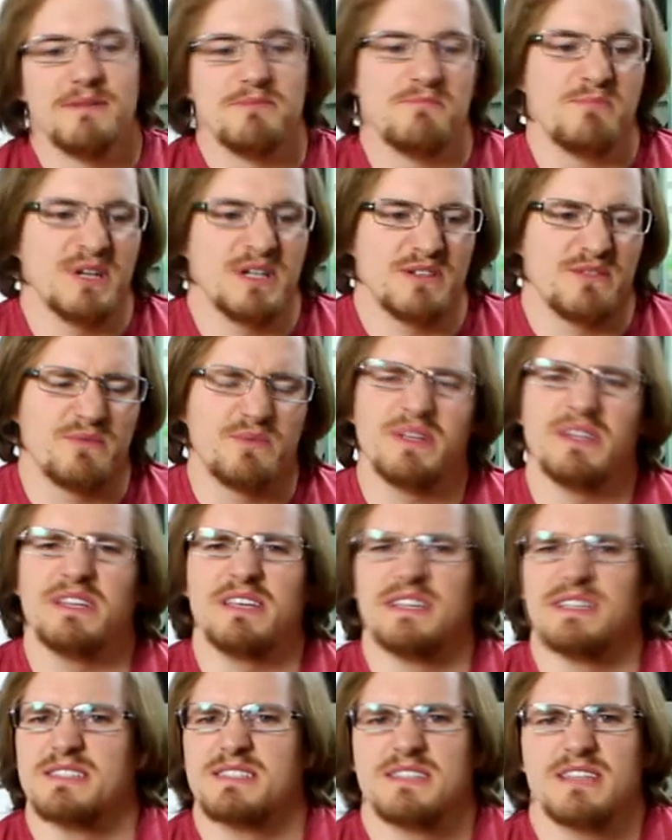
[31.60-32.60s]
but
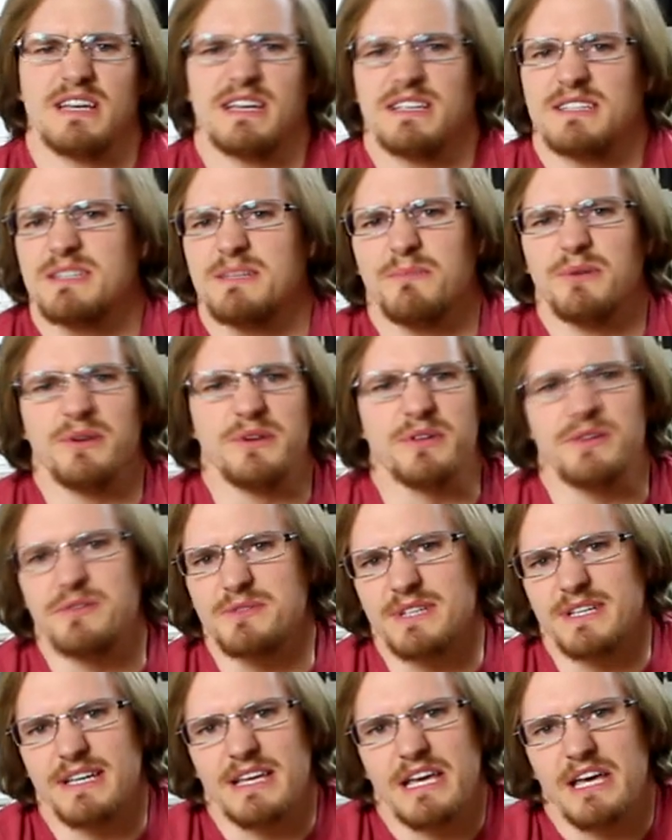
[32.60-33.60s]
really it's uh, similar to
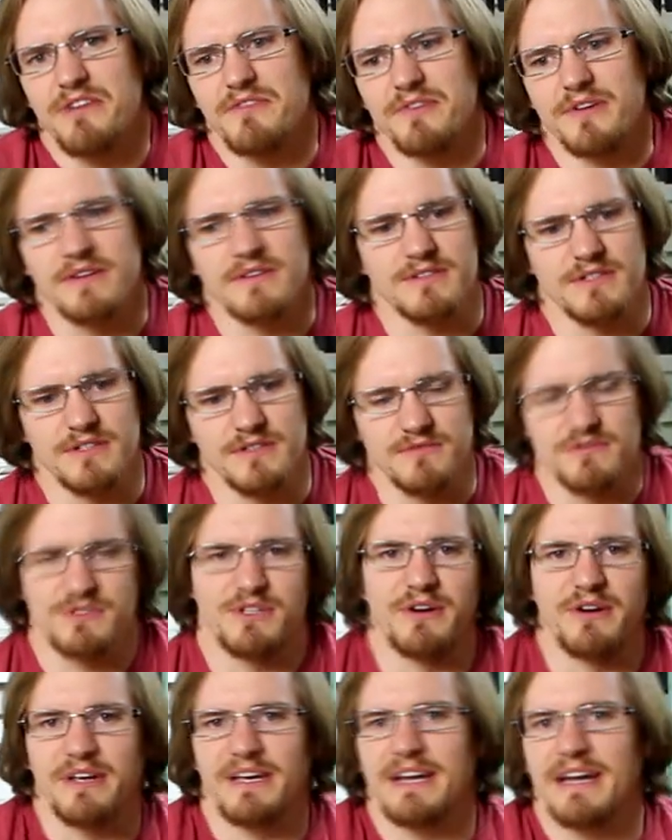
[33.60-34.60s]
using Kelvin, you know,
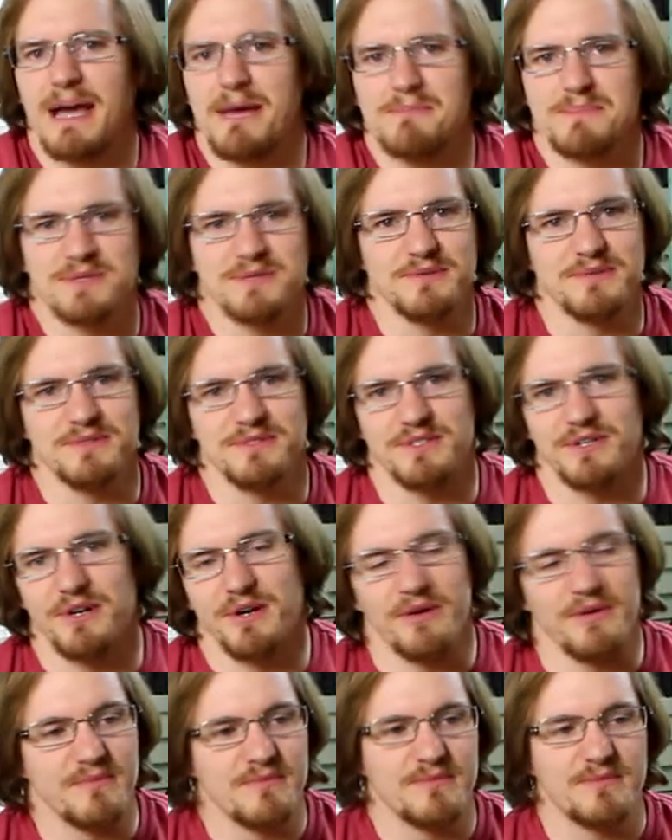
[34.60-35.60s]
starting at absolute
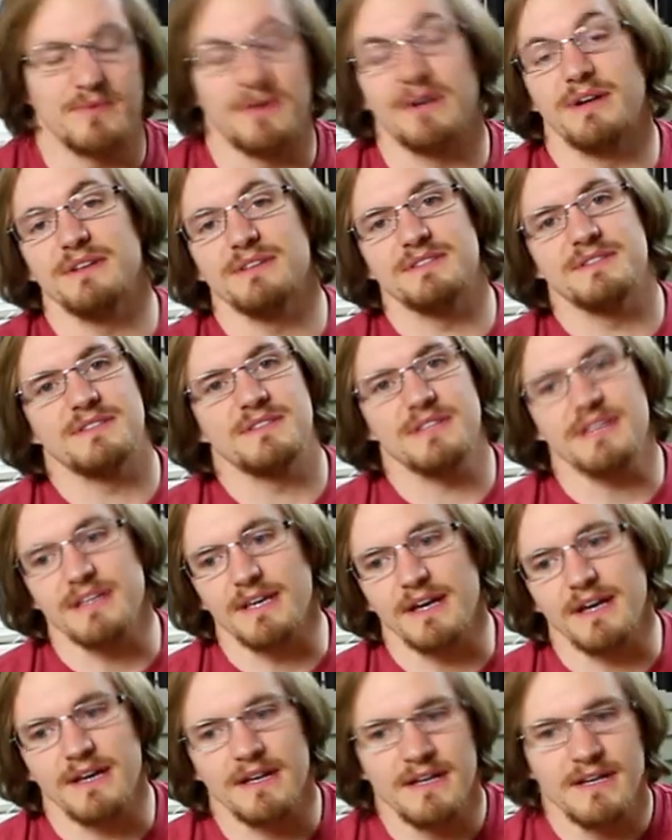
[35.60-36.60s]
zero, whereas
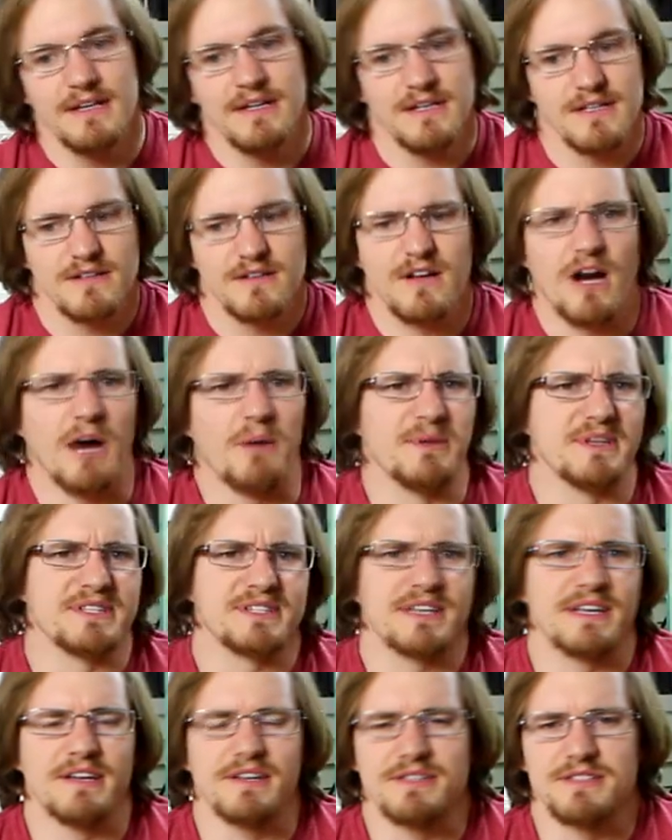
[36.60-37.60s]
the uh, common
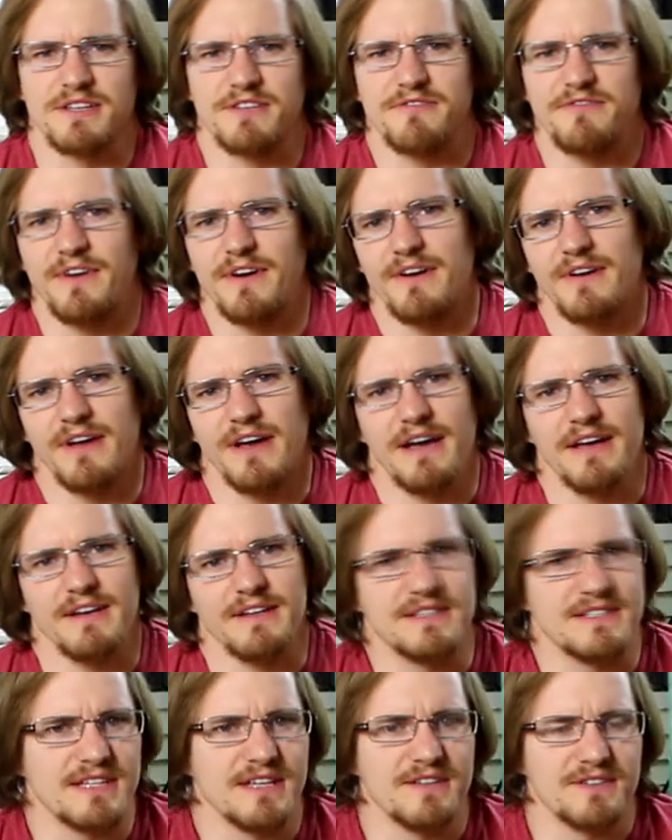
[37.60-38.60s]
scales like Fahrenheit
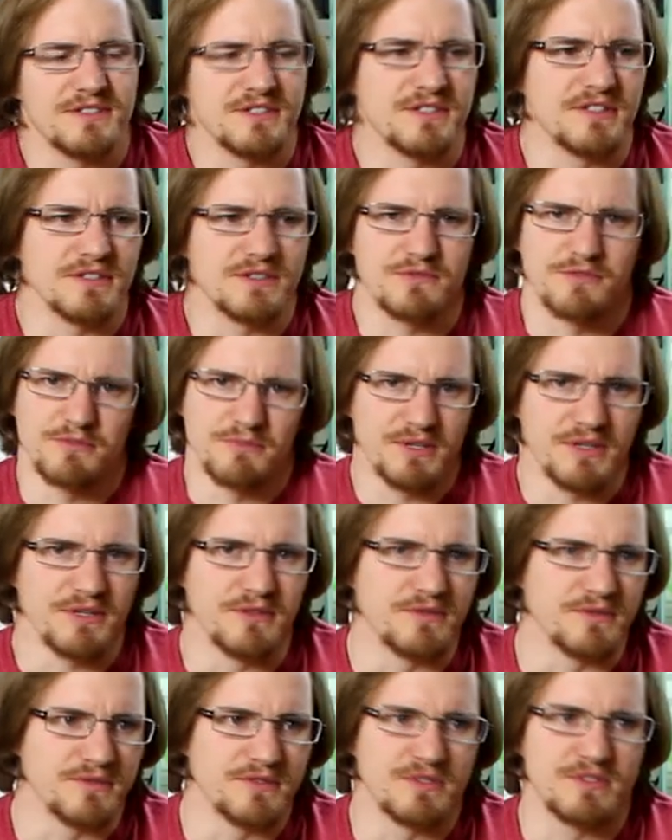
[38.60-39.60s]
and Celsius will be
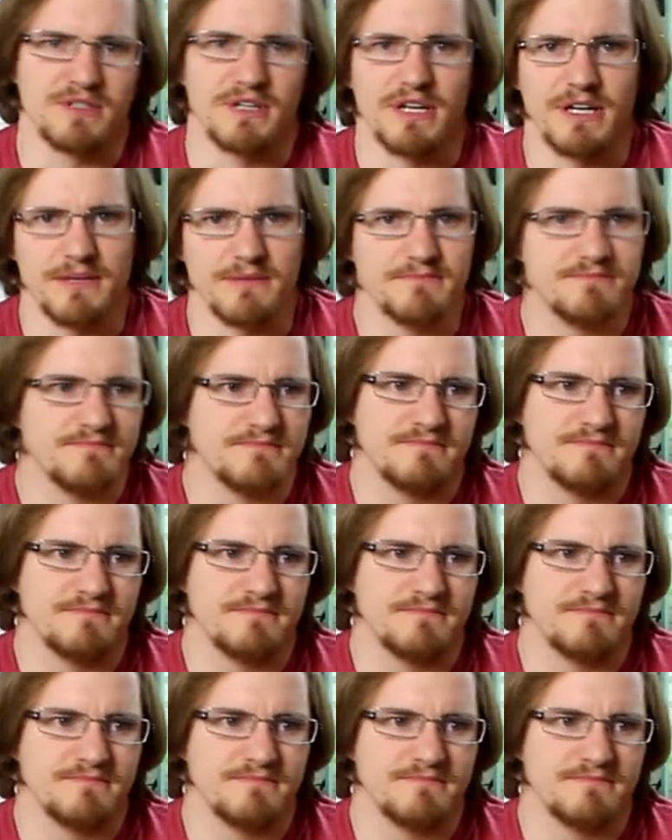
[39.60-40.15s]
used uh,